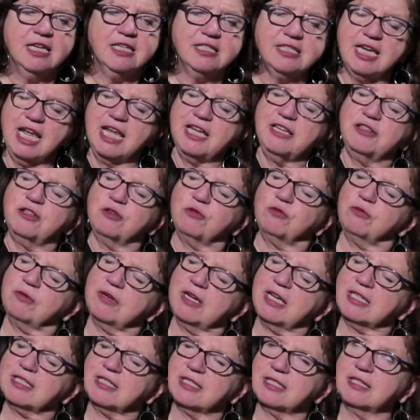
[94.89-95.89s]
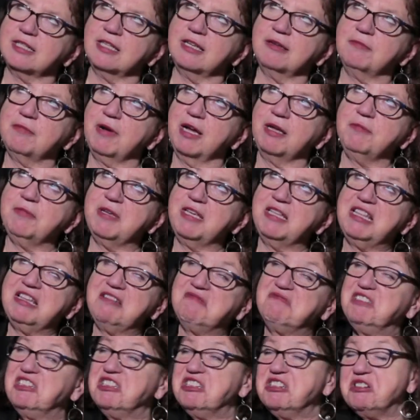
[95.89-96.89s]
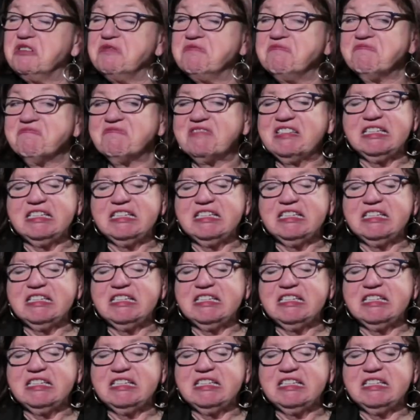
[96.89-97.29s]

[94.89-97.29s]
take the risk that might mean that, you know,